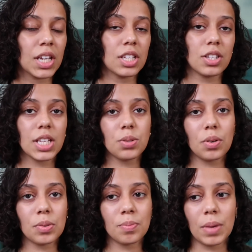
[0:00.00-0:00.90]
So that's
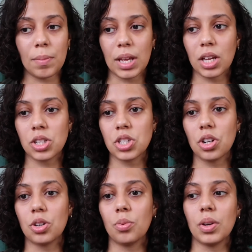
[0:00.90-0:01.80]
what my main
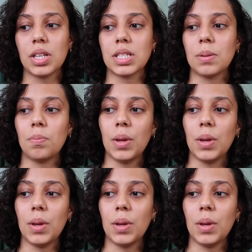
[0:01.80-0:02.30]
concern was,